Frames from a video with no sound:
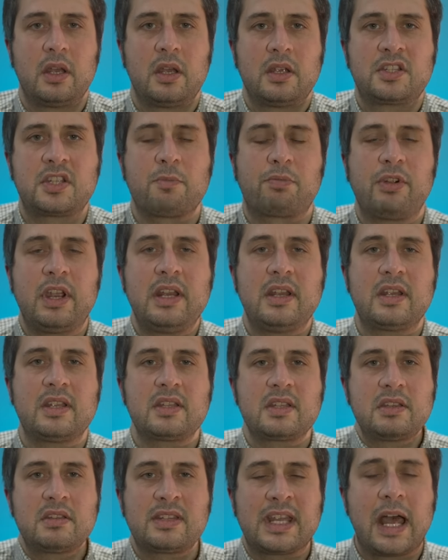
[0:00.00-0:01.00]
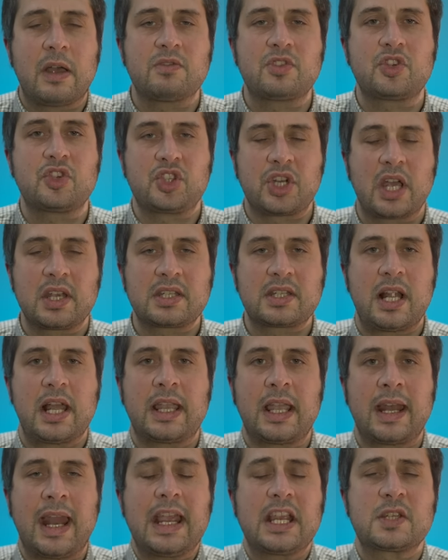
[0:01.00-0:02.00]
Sabrina sounds just
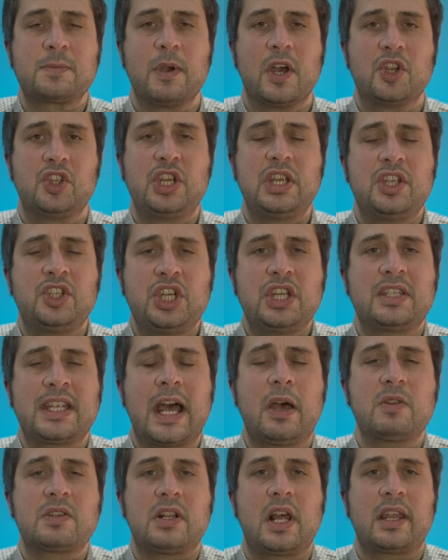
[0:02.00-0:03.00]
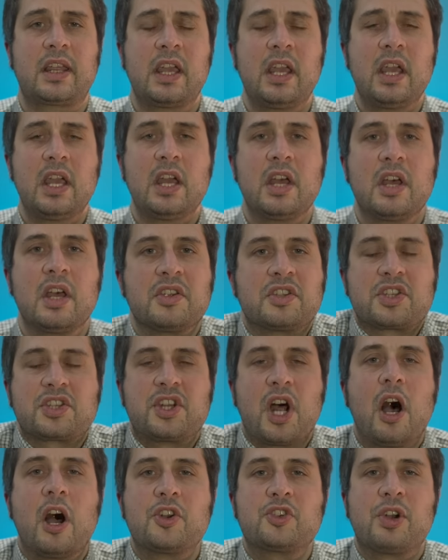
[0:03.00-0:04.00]
like an expert. She sounds like a
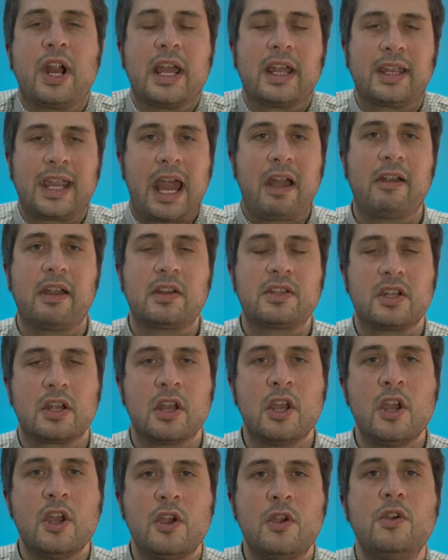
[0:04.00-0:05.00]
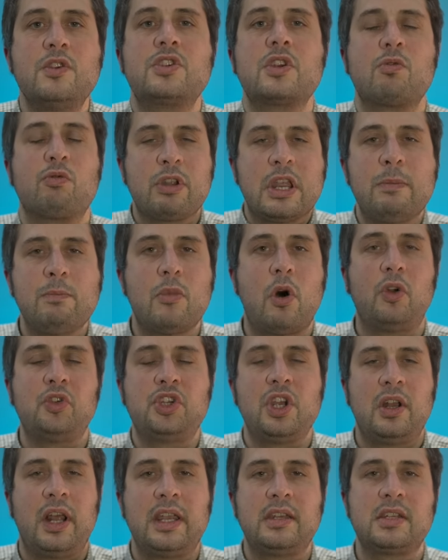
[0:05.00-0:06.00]
Star Trek character who's
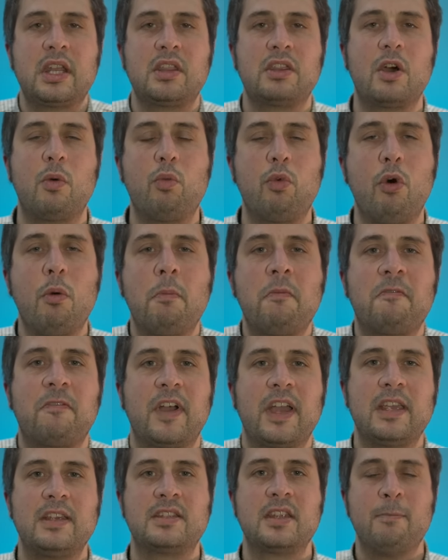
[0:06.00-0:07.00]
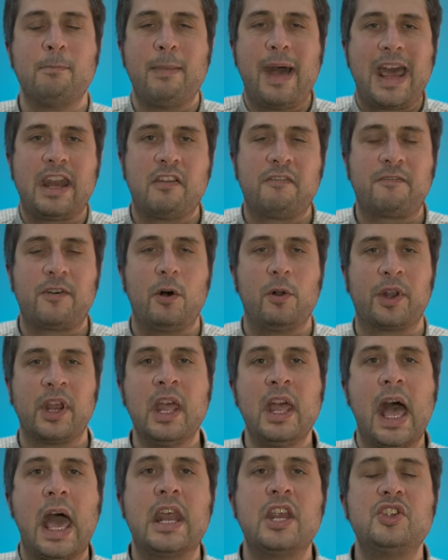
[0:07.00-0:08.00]
remodulating the warp phase manifold
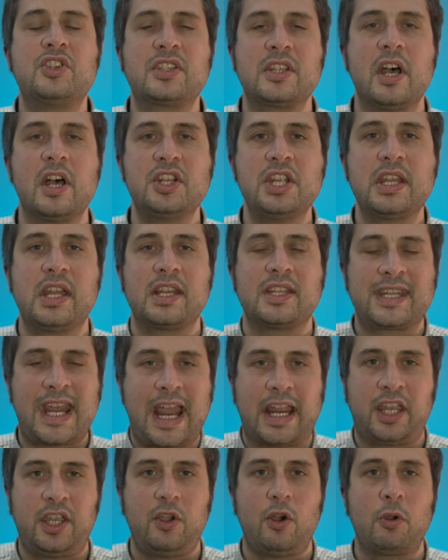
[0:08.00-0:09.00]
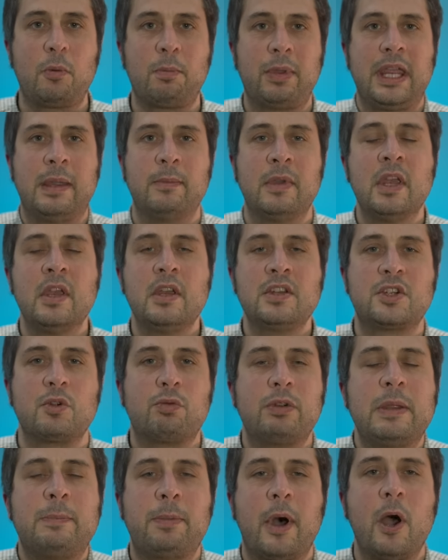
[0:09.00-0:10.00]
and inserting a tachyon beam to
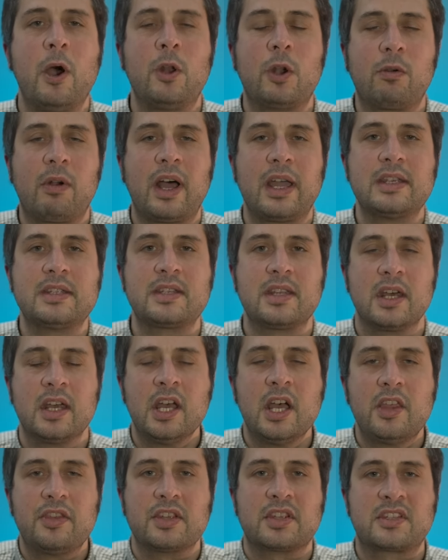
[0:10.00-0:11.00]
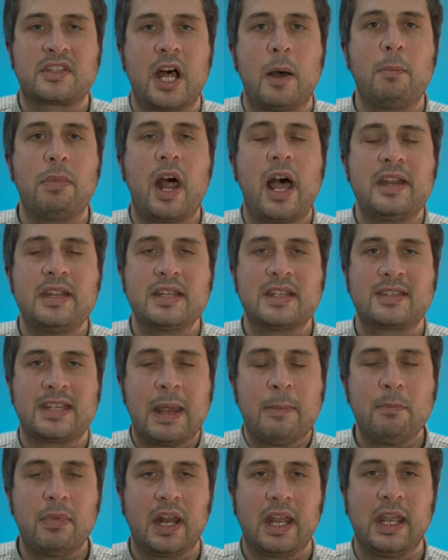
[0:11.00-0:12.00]
repolarize the sublight
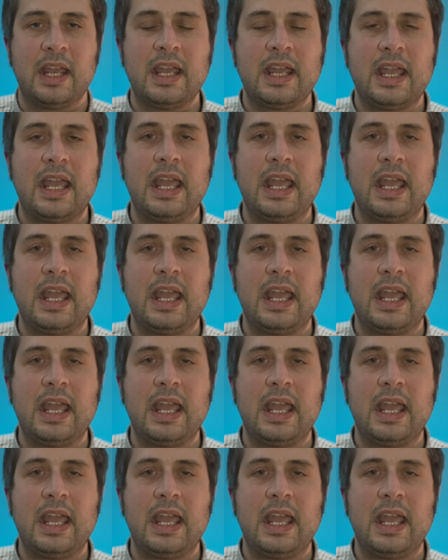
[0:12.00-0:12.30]
assembly.